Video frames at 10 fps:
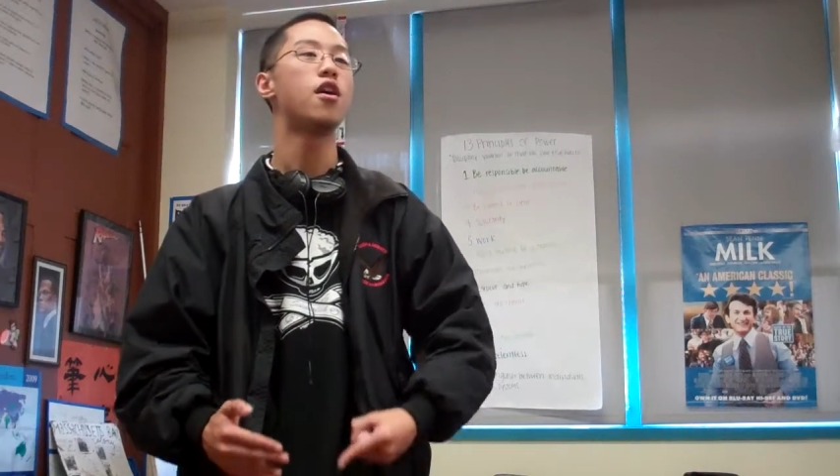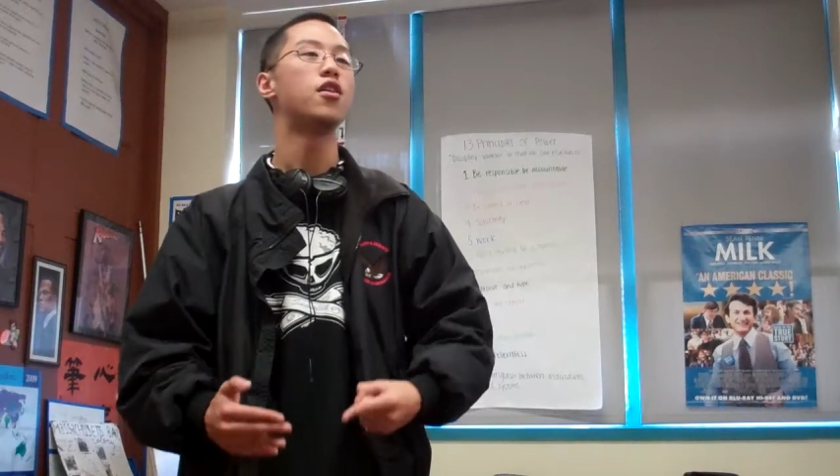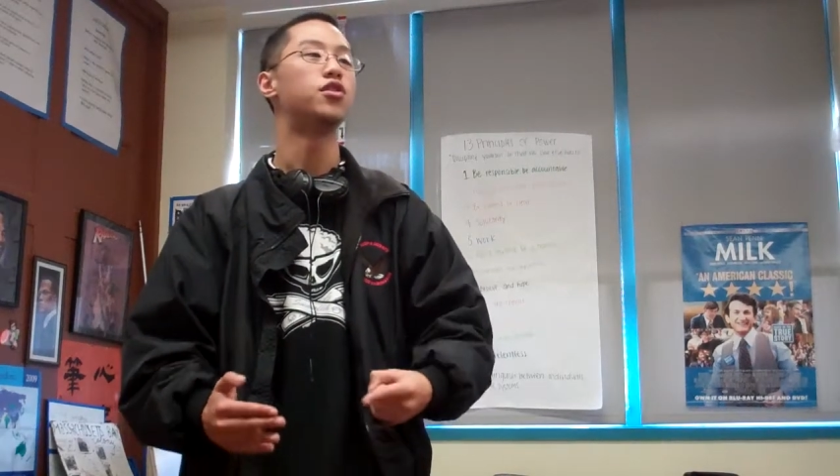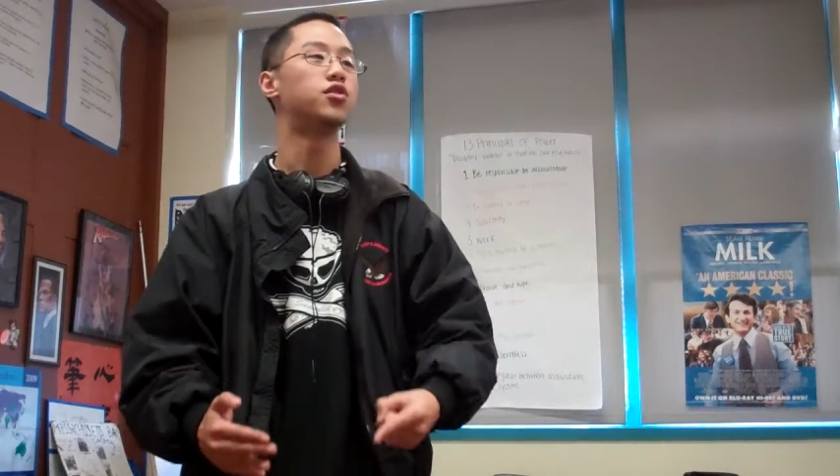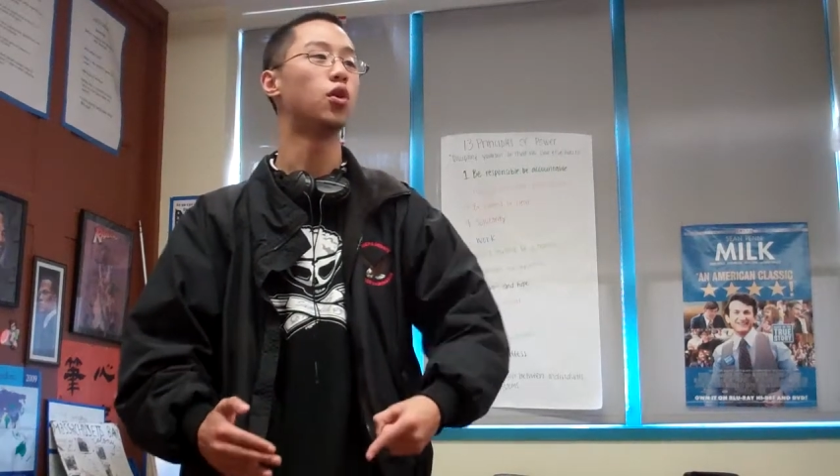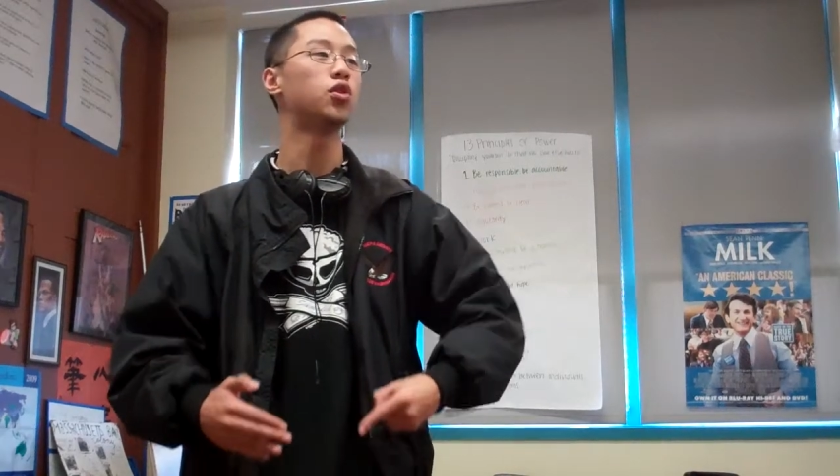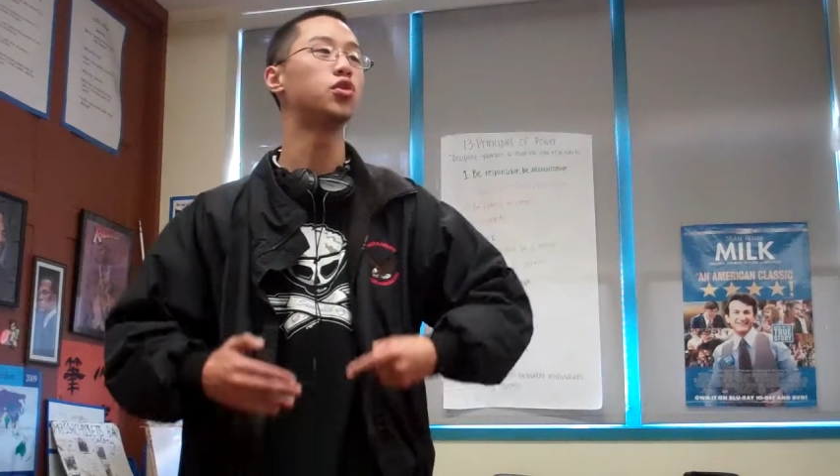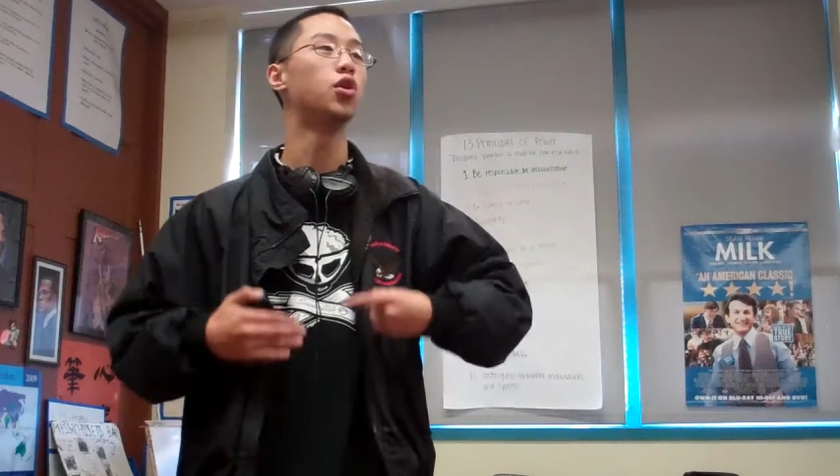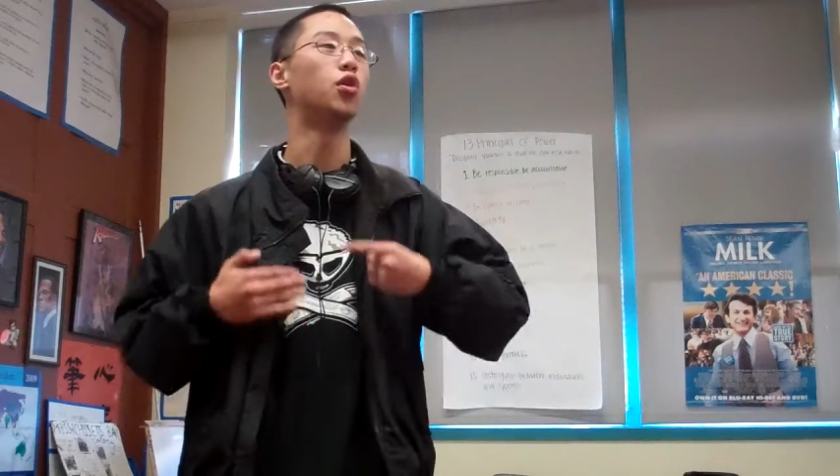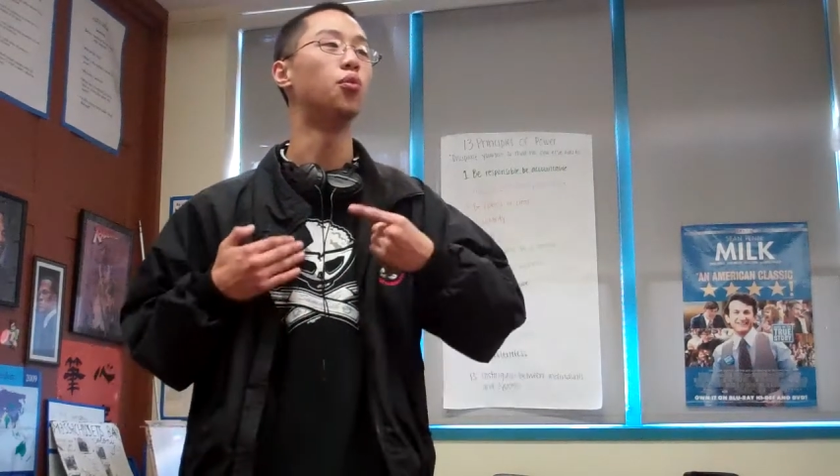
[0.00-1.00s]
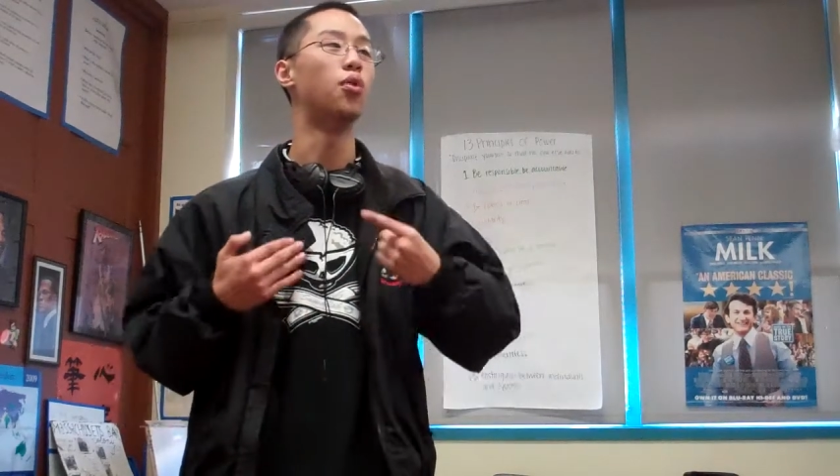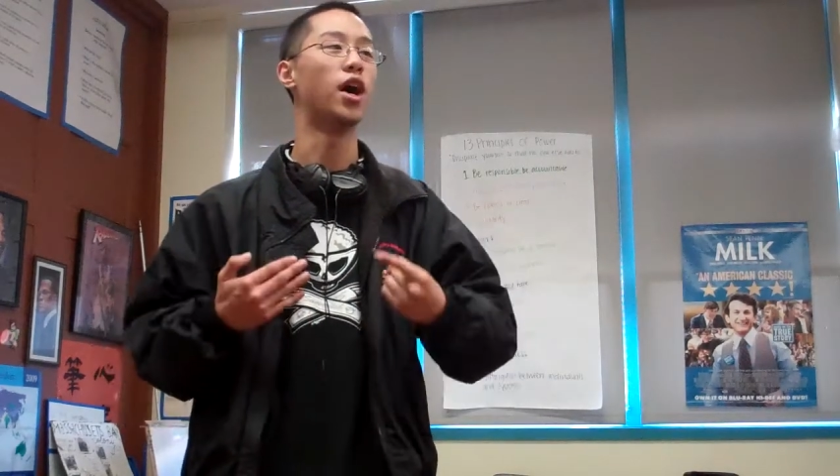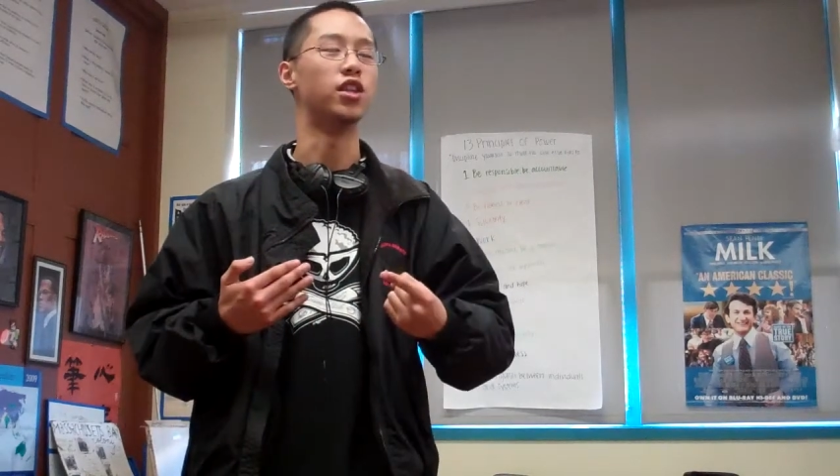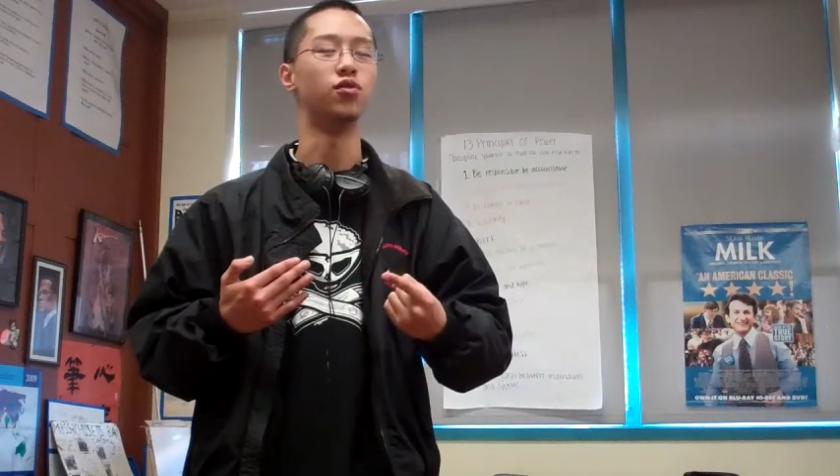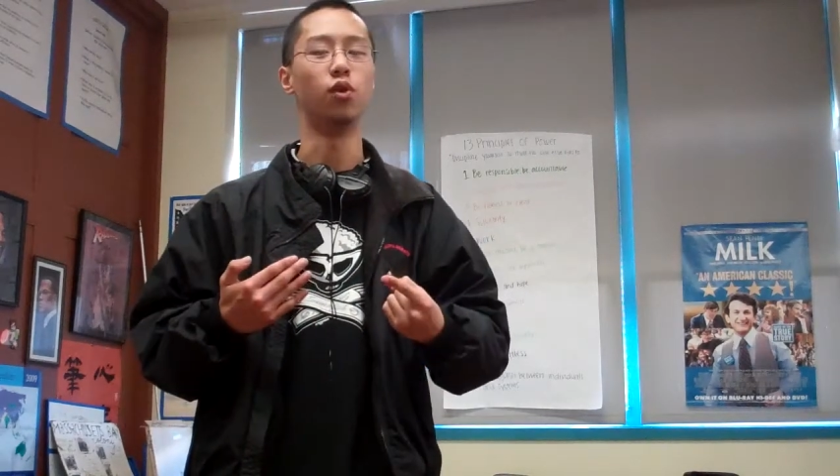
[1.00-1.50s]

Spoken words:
social rights,